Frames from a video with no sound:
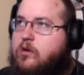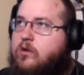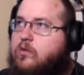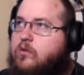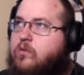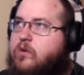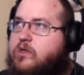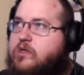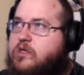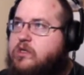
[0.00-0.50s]

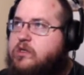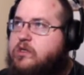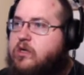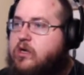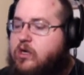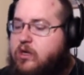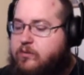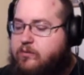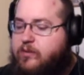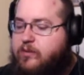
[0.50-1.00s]
which is
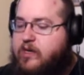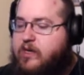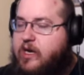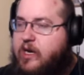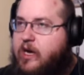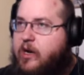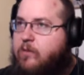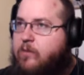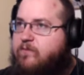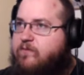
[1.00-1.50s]
going to be
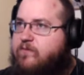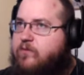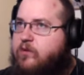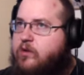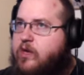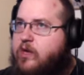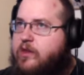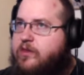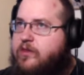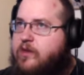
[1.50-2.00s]

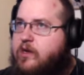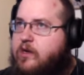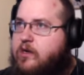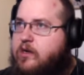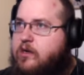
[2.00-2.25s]
helpful, I think.